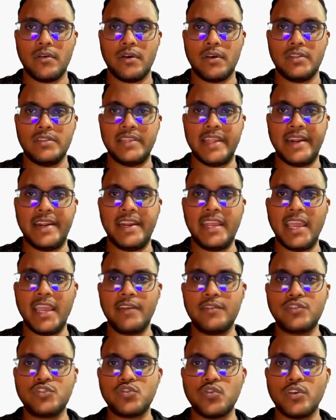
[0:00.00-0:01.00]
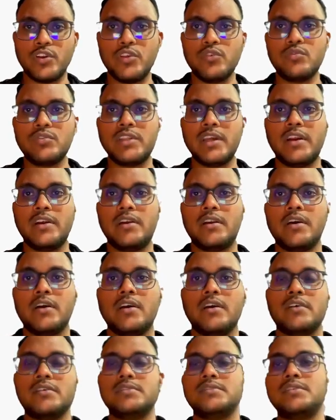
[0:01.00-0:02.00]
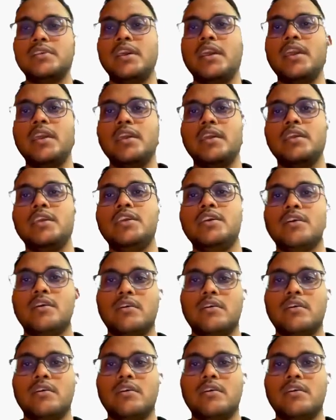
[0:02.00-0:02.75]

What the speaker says: that day I've shown you that, say you,